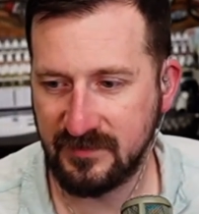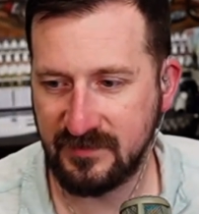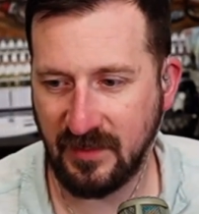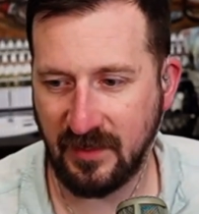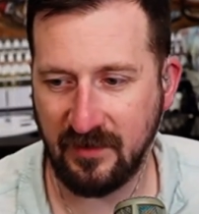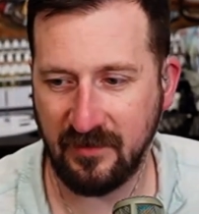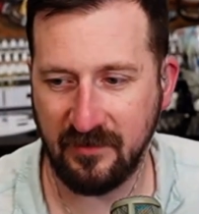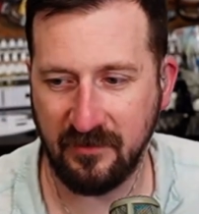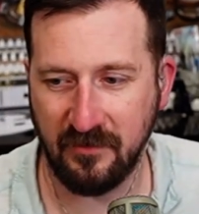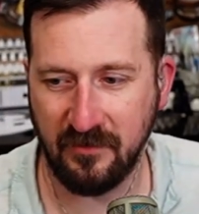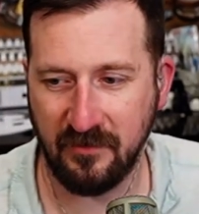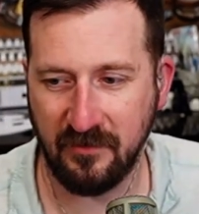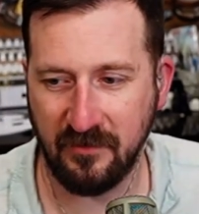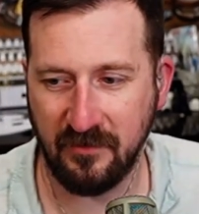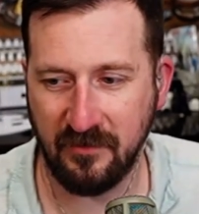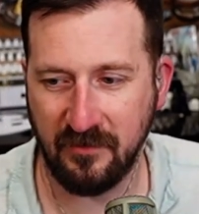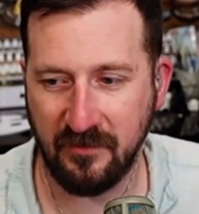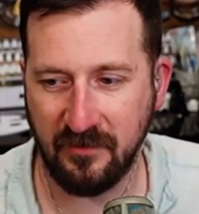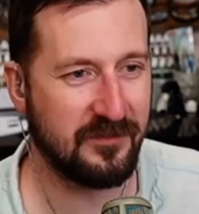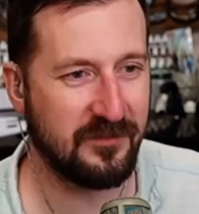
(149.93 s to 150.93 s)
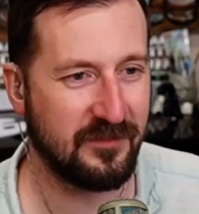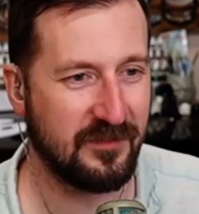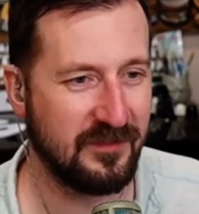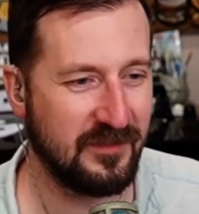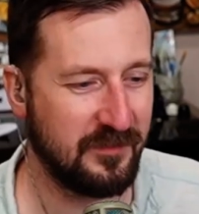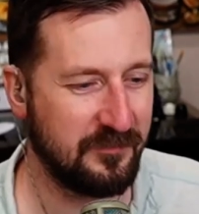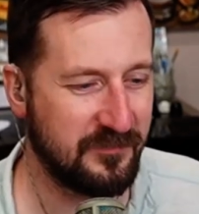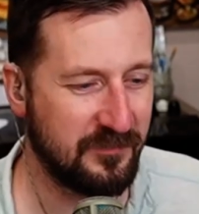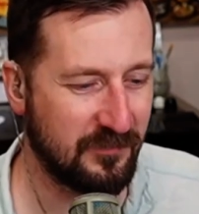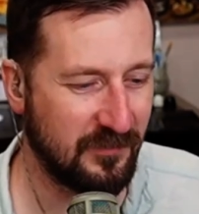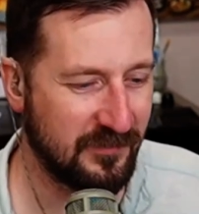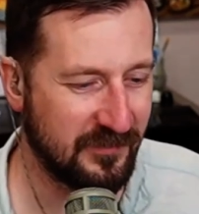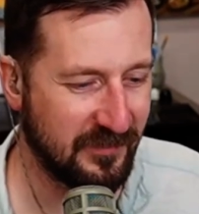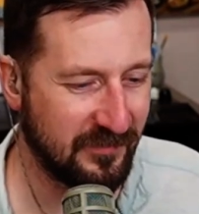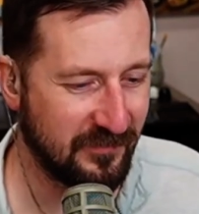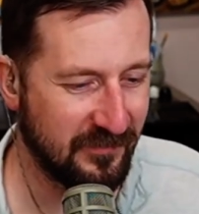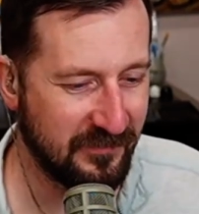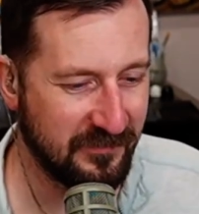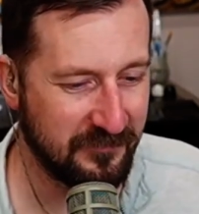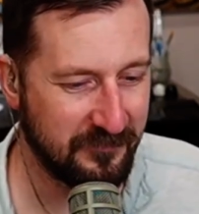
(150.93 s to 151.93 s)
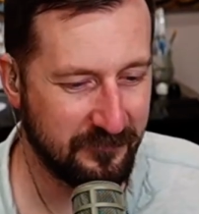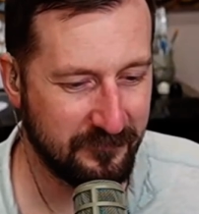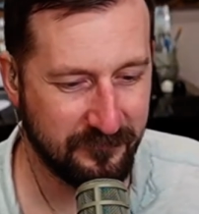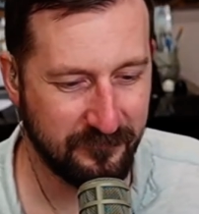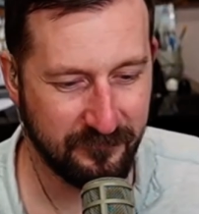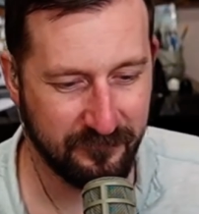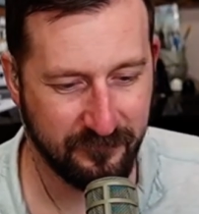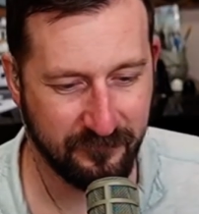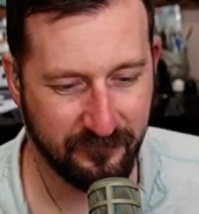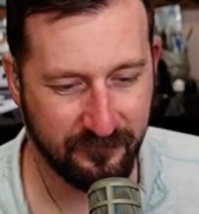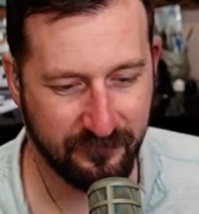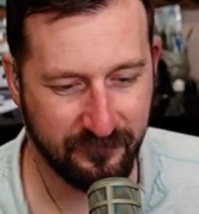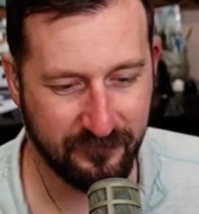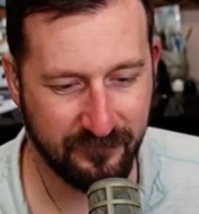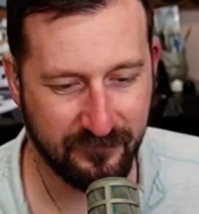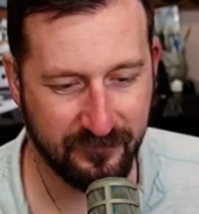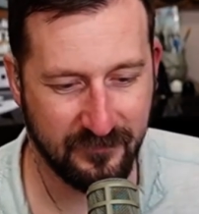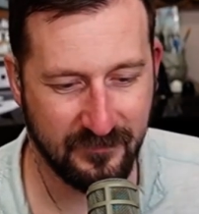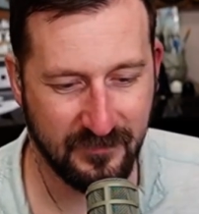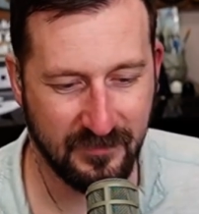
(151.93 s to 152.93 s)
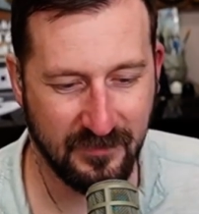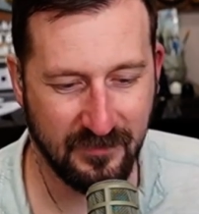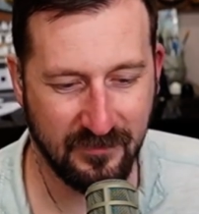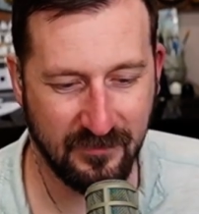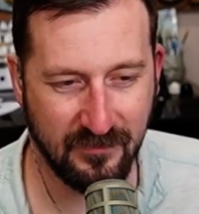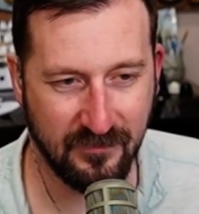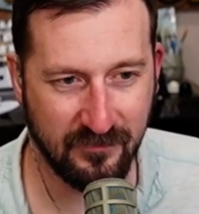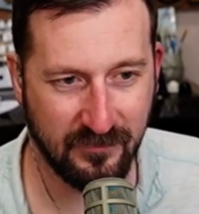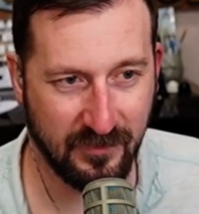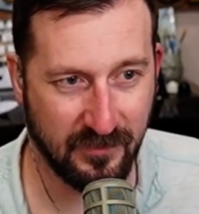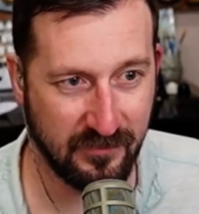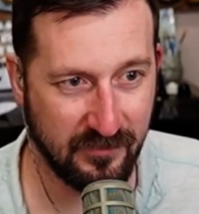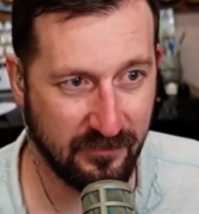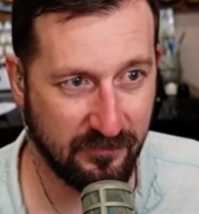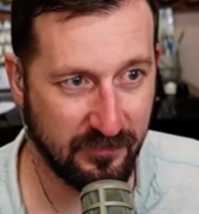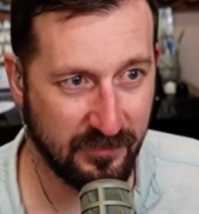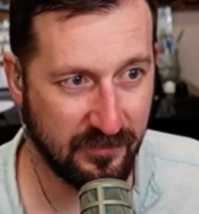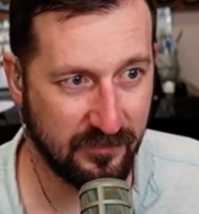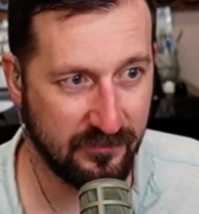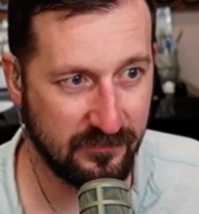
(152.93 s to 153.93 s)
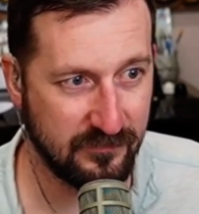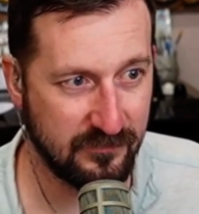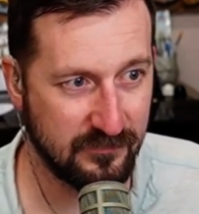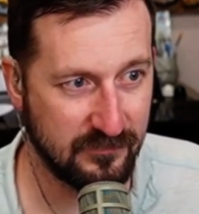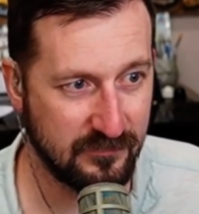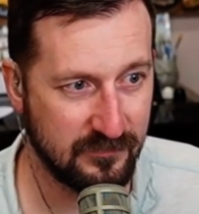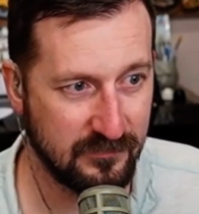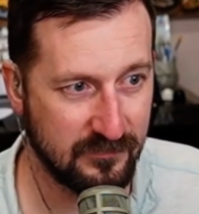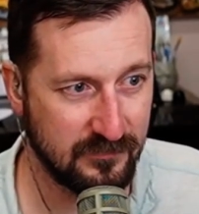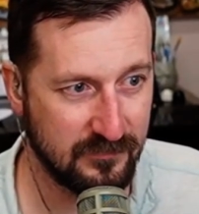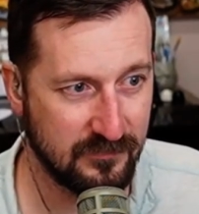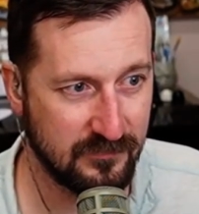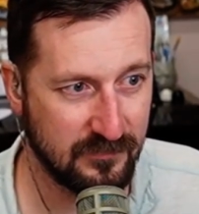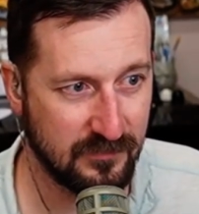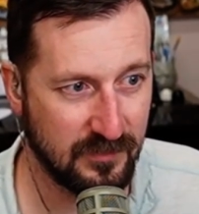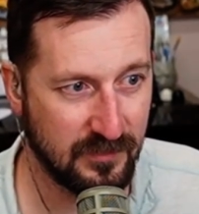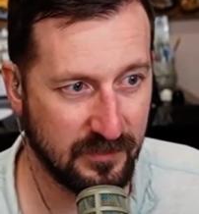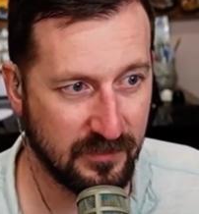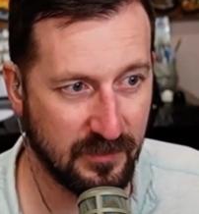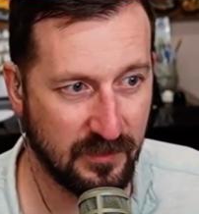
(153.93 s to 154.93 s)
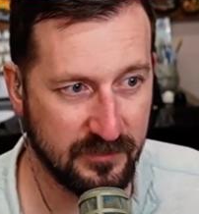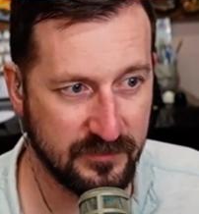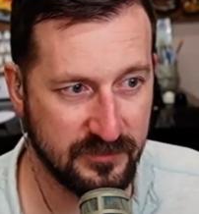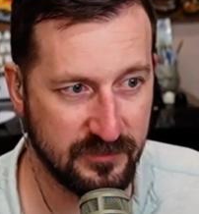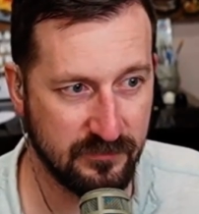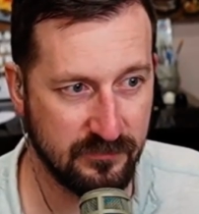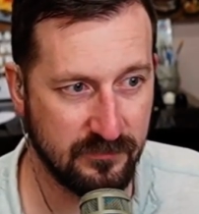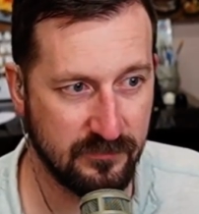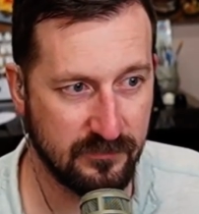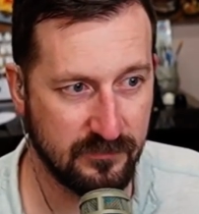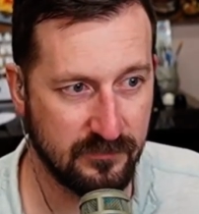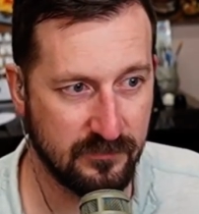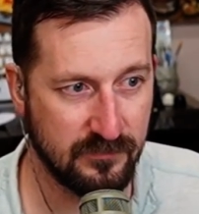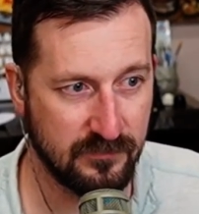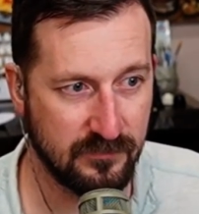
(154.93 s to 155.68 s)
Say it in auto-tune and the libs won't hear it. Okay, here we go. I got you.